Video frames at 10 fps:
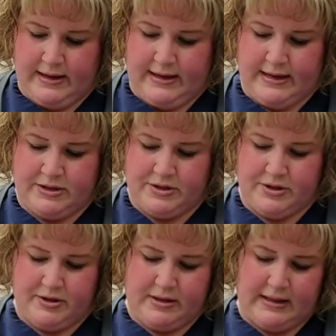
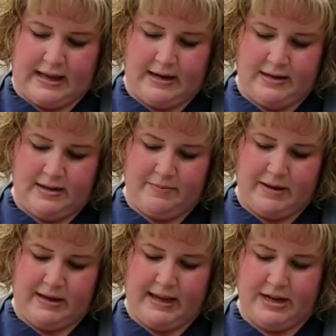insert that into the
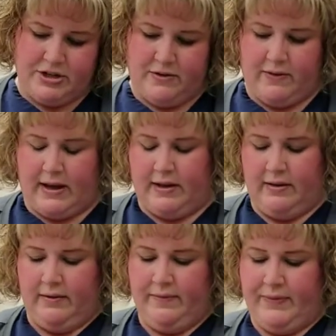medication
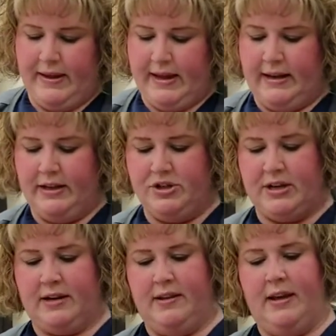vial, and
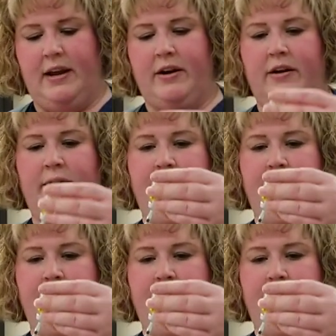inject the air.